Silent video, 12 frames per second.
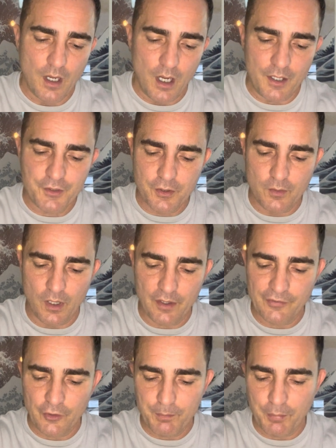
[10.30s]
I do
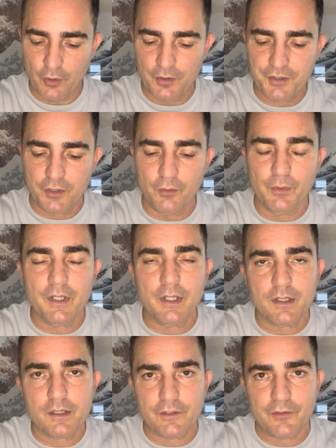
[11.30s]
offer personal
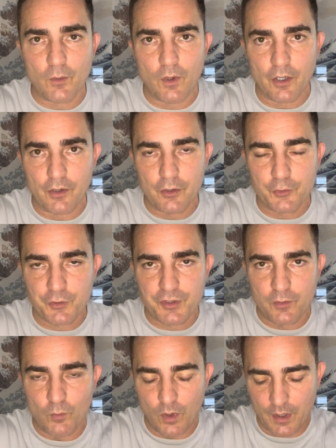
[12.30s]
readings. If you are interested
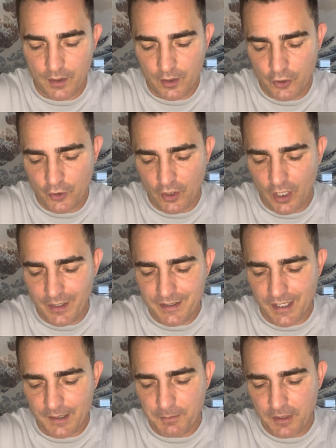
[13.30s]
in one, you can
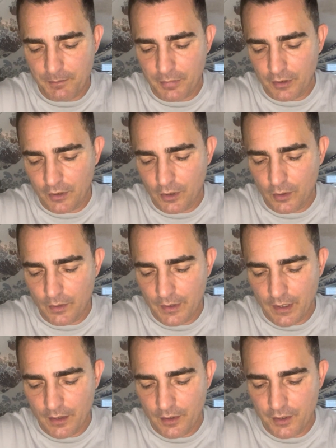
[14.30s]
contact me below
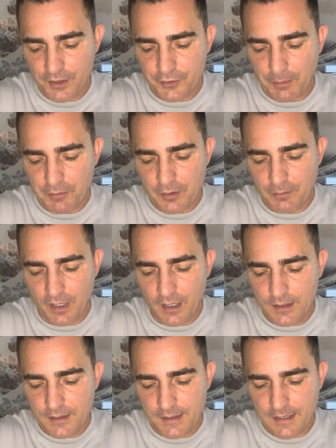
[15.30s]
in the description
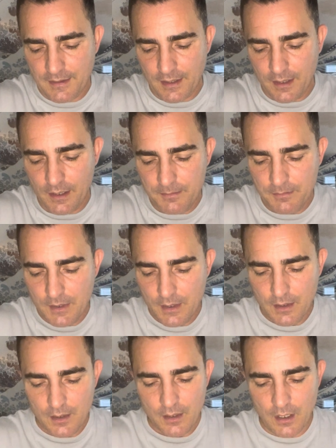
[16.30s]
box to set that up.
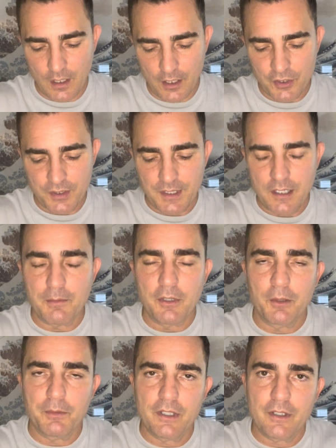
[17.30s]
Just
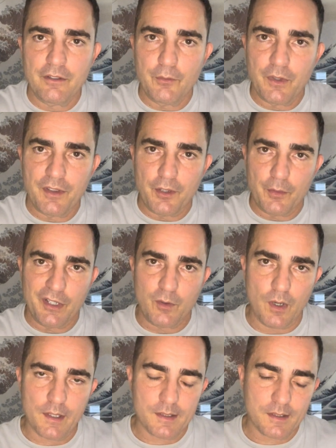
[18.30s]
email me with a
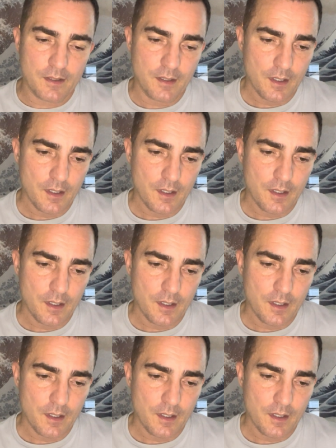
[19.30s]
request.